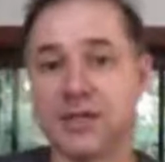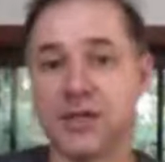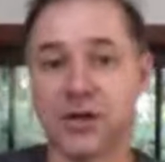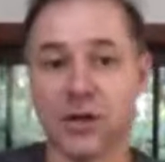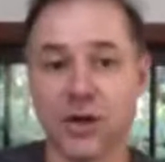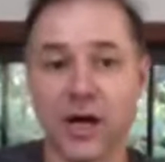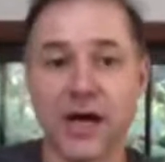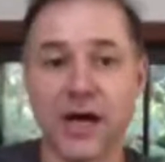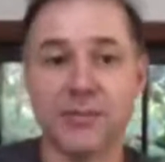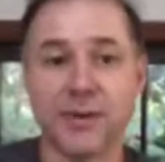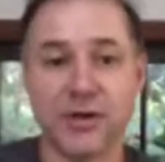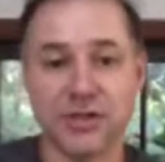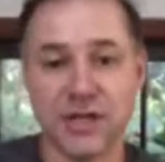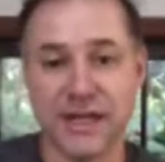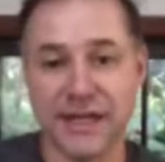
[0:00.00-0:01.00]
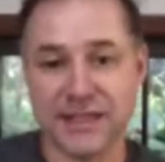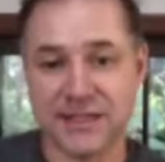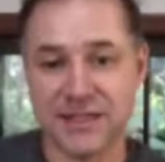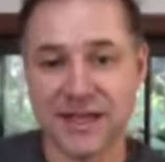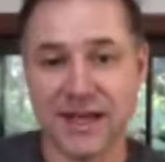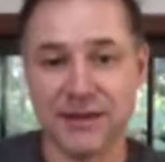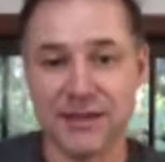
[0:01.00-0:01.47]
a lot about
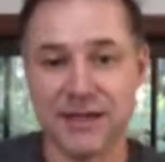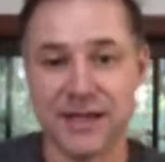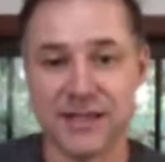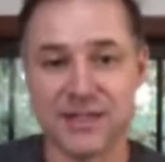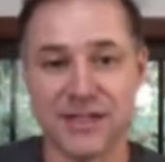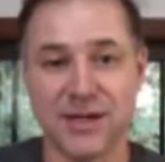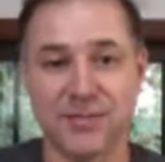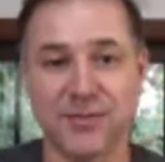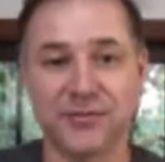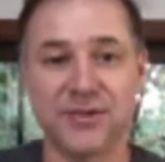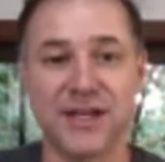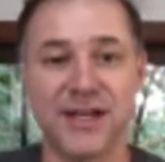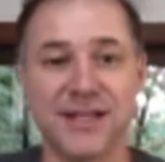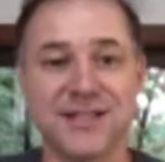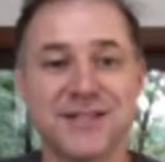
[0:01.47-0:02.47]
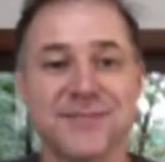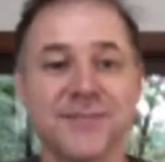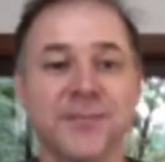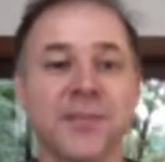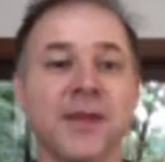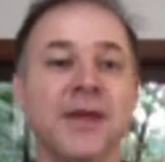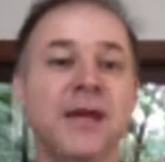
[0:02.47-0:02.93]
Elastic in the last couple of days,
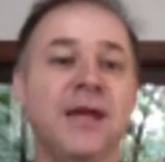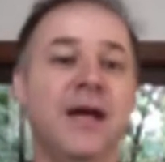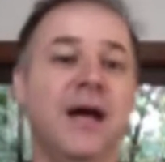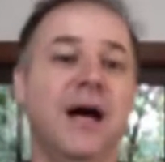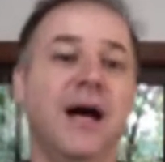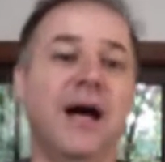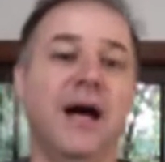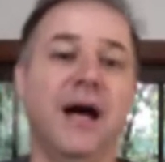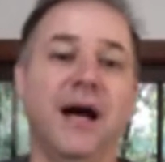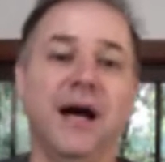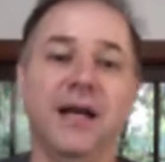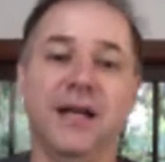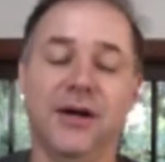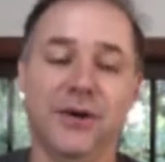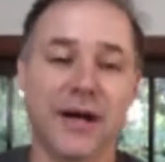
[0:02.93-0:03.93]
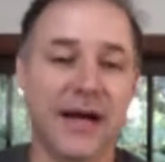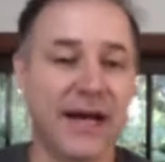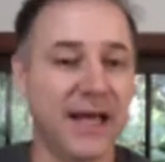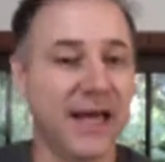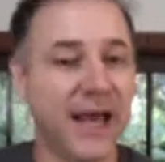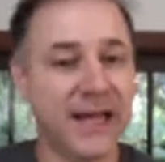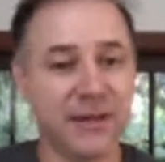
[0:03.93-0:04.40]

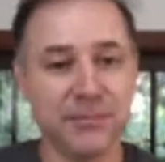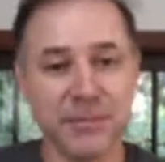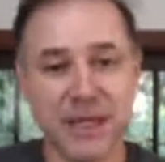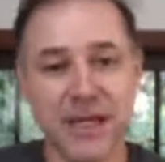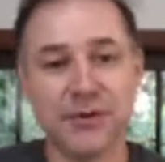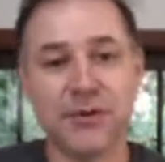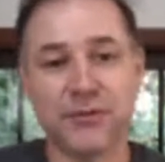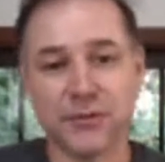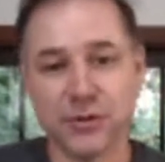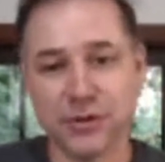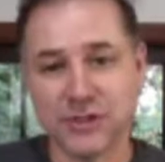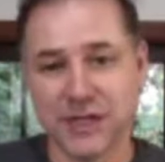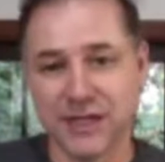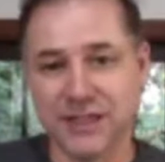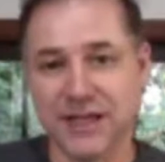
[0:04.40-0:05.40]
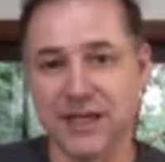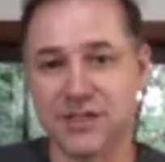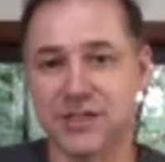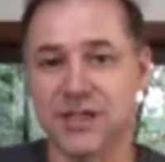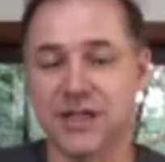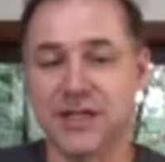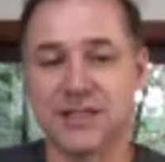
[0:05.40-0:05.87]
I had a meeting with Ruslan
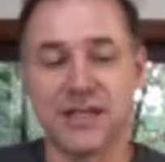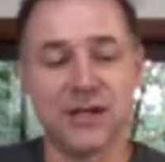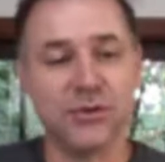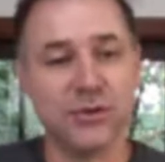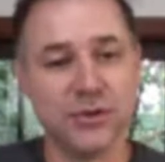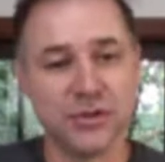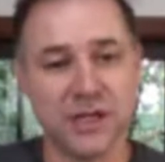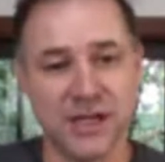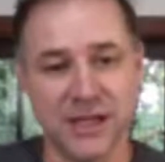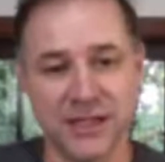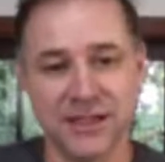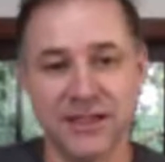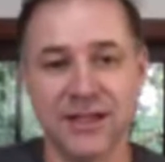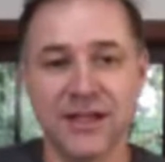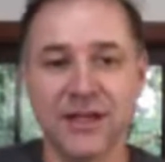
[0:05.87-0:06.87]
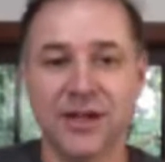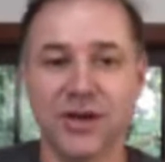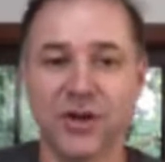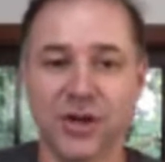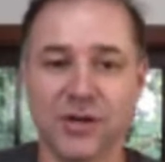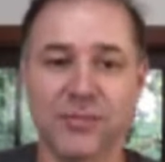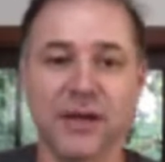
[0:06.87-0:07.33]
yesterday, and I said, Ruslan,
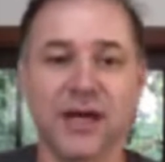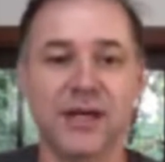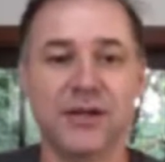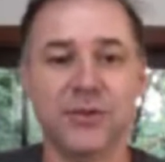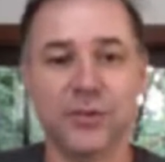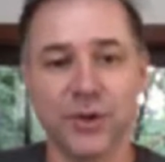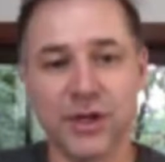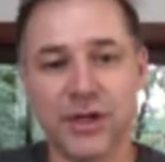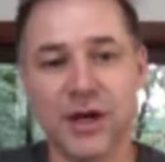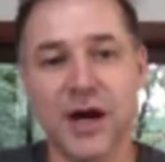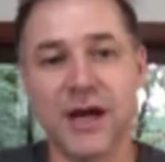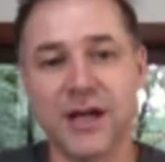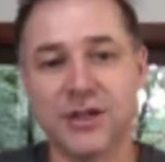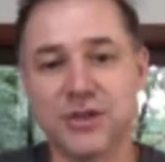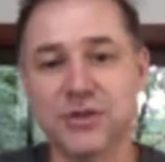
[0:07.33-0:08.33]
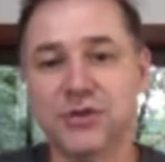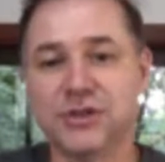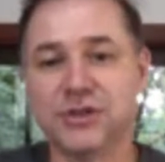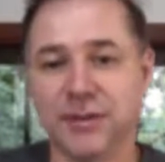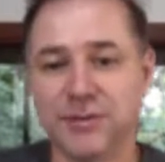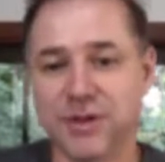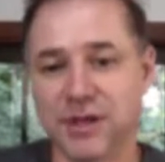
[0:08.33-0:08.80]
look, man, we gotta do
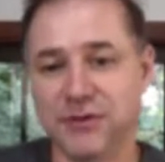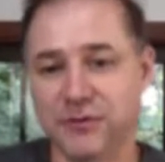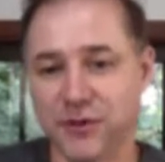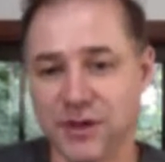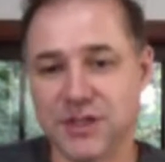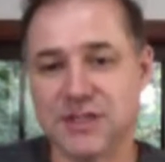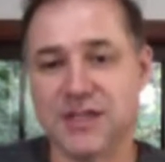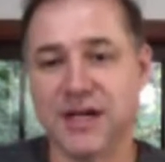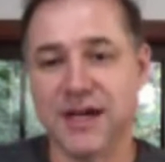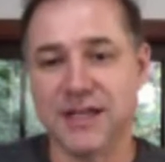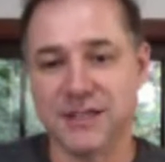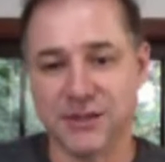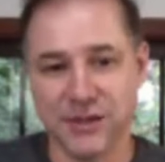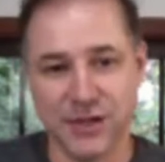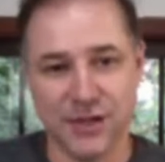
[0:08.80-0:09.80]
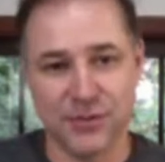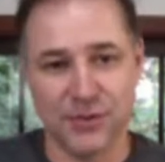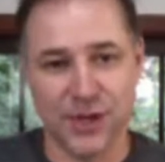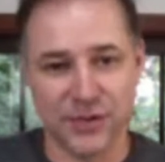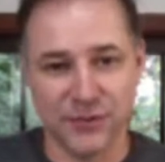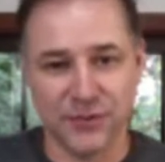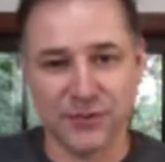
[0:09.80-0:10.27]
something for these guys that are here
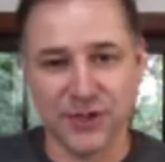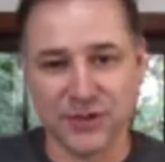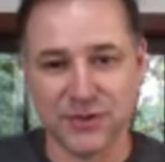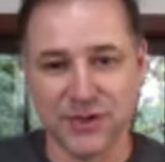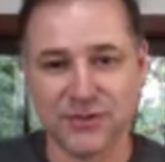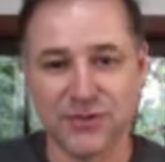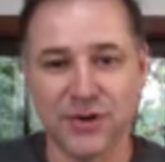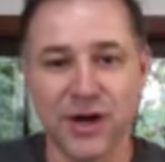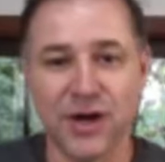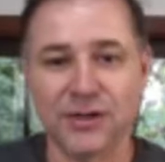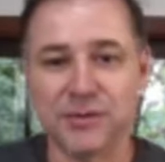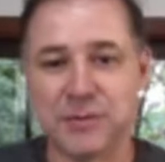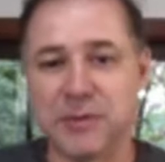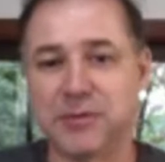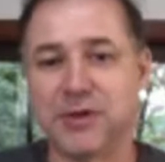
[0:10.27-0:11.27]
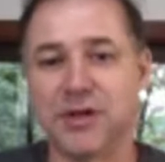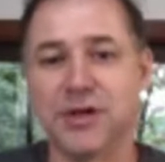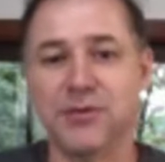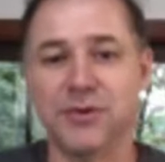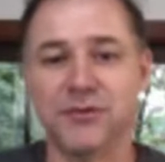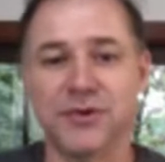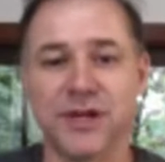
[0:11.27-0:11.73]
with us, right? So all the people that are
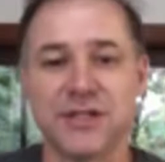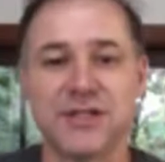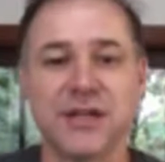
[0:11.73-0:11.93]
here with us,